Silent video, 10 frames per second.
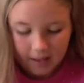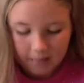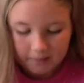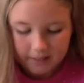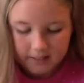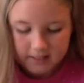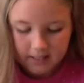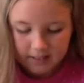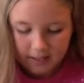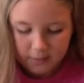and because he
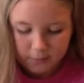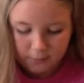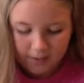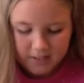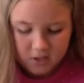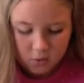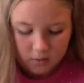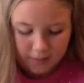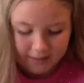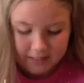had neither friend nor
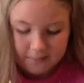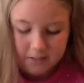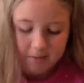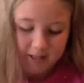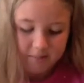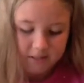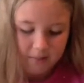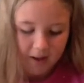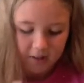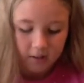relative to make him
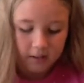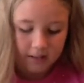smile,